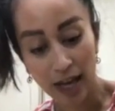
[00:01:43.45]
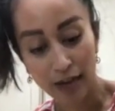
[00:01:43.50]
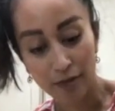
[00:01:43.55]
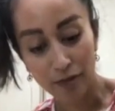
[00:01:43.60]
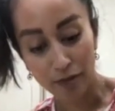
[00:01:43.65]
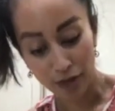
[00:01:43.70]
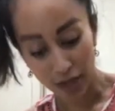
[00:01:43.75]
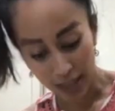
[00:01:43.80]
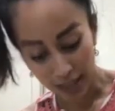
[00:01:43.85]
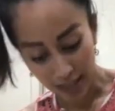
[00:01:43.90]

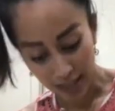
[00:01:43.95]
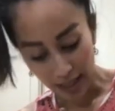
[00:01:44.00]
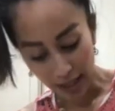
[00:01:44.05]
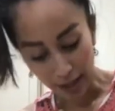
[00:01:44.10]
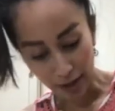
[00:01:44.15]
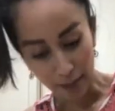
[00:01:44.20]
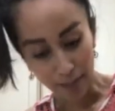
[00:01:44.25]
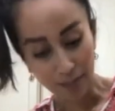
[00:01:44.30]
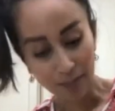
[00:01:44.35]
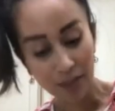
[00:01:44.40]
Freeze
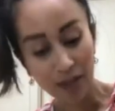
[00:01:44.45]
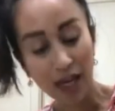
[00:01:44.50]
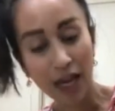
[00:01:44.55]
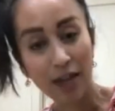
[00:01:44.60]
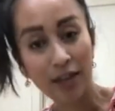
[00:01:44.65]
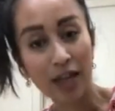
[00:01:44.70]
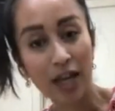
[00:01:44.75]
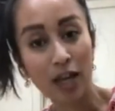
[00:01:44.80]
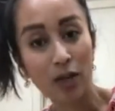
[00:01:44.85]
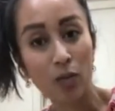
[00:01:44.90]
them,
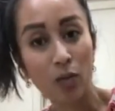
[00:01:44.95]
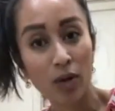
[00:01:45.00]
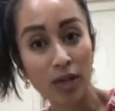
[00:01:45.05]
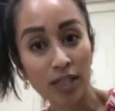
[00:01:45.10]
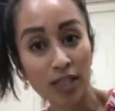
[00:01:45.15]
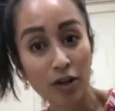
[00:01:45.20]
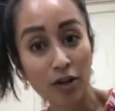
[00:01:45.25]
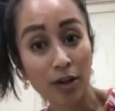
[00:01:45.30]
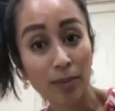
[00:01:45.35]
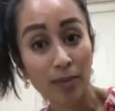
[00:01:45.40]
and then
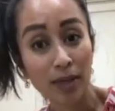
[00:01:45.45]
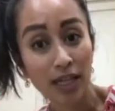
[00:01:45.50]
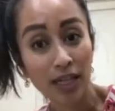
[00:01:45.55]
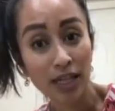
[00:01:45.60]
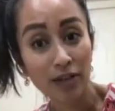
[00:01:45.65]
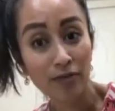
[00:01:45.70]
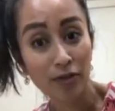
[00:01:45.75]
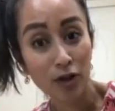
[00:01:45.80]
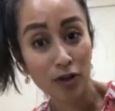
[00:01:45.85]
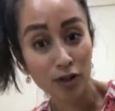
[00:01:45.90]
once they're
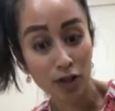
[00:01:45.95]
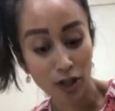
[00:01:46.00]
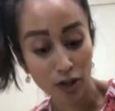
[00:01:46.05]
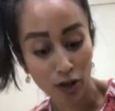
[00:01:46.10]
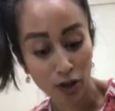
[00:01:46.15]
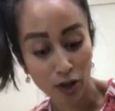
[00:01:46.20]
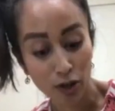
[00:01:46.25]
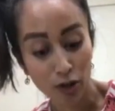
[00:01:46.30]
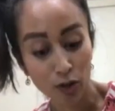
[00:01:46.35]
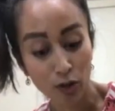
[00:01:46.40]
completely frozen,
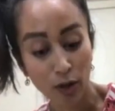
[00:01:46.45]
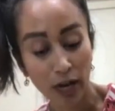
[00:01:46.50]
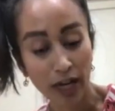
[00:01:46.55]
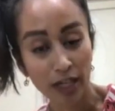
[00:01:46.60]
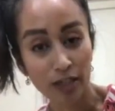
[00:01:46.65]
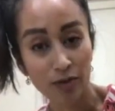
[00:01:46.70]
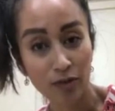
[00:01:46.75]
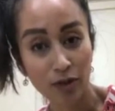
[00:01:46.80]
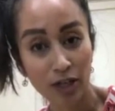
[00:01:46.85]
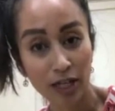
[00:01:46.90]
you can
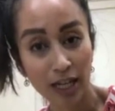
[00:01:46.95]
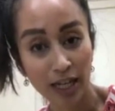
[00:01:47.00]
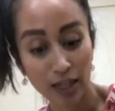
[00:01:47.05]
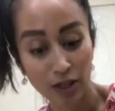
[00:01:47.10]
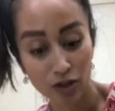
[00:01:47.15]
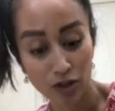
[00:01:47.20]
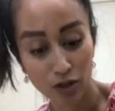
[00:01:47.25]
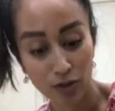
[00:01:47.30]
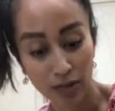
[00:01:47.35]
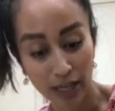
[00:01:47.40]
transfer it
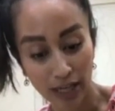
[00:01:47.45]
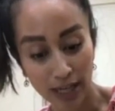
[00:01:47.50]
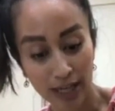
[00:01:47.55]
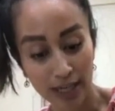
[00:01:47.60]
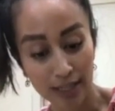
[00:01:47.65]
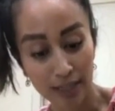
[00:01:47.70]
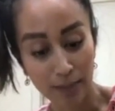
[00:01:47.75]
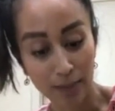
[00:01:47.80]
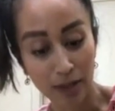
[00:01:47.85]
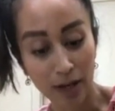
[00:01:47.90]
into like a
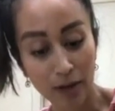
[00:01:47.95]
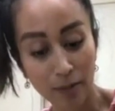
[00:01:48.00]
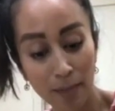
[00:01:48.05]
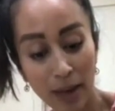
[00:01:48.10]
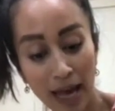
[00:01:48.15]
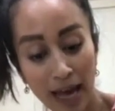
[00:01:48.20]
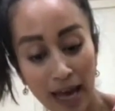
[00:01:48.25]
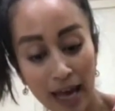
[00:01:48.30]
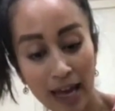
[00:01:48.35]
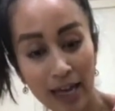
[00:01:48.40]
Ziploc
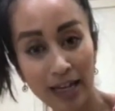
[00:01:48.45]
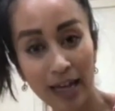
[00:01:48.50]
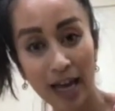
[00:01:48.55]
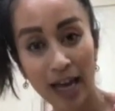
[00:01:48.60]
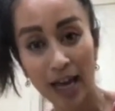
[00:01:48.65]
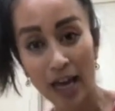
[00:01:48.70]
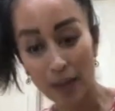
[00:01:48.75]
bag.